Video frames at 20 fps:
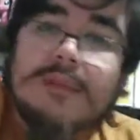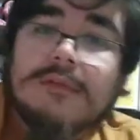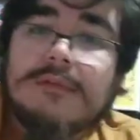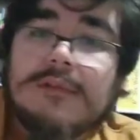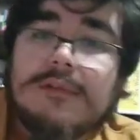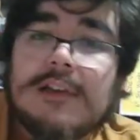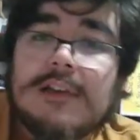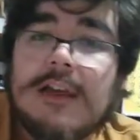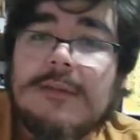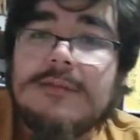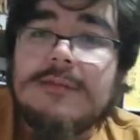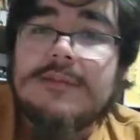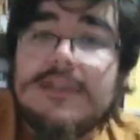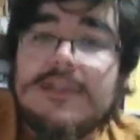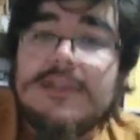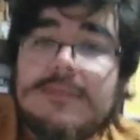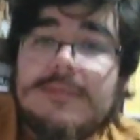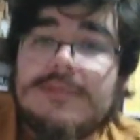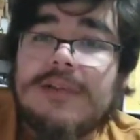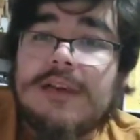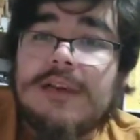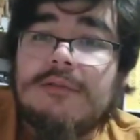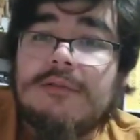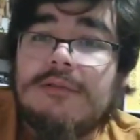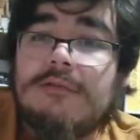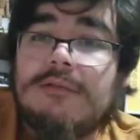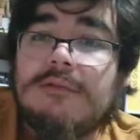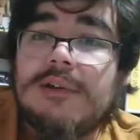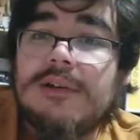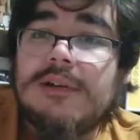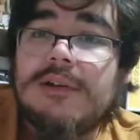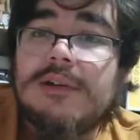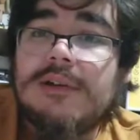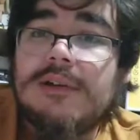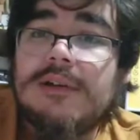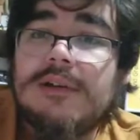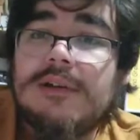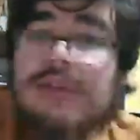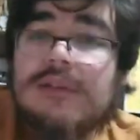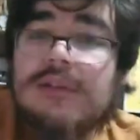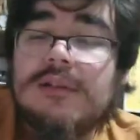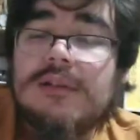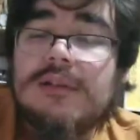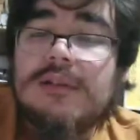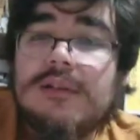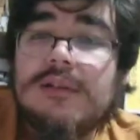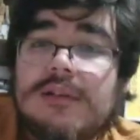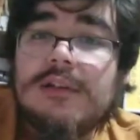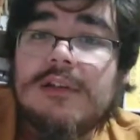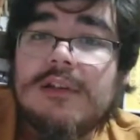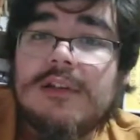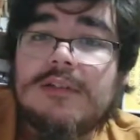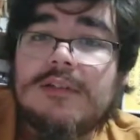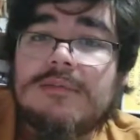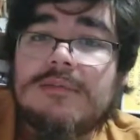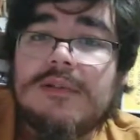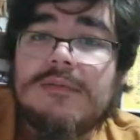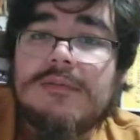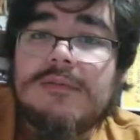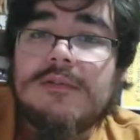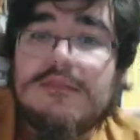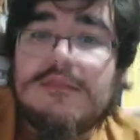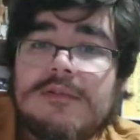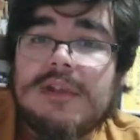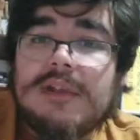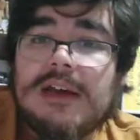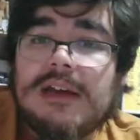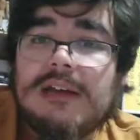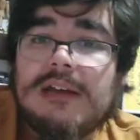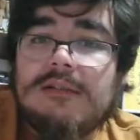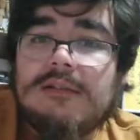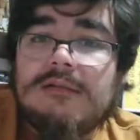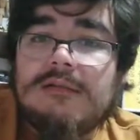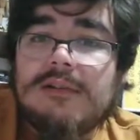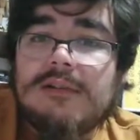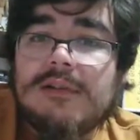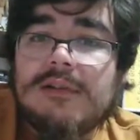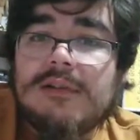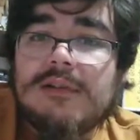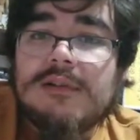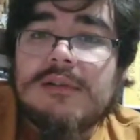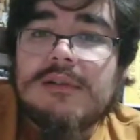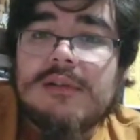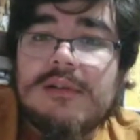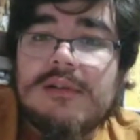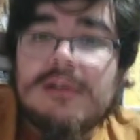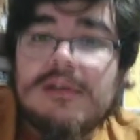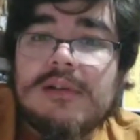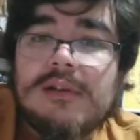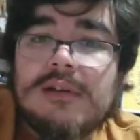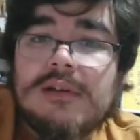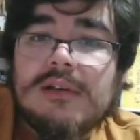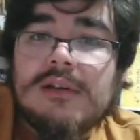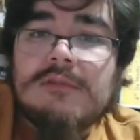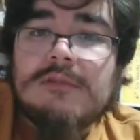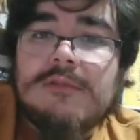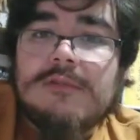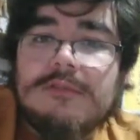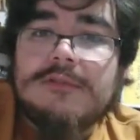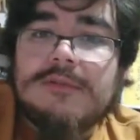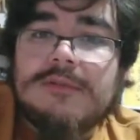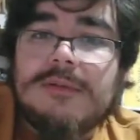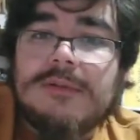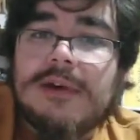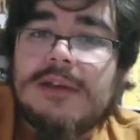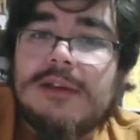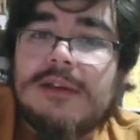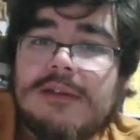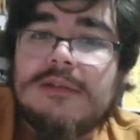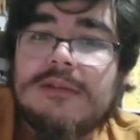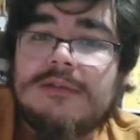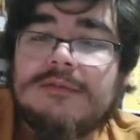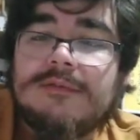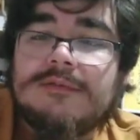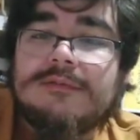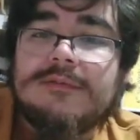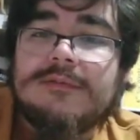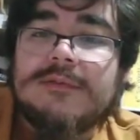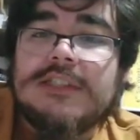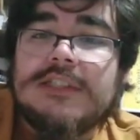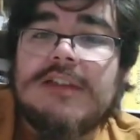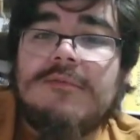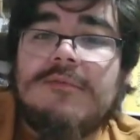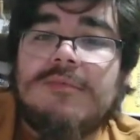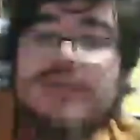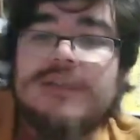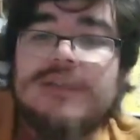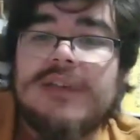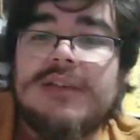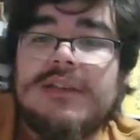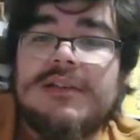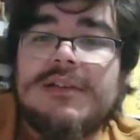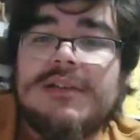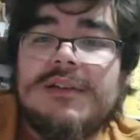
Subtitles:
What time is it? Let me check real quick. Is my phone dying or what? Oh, it's fine. 7%.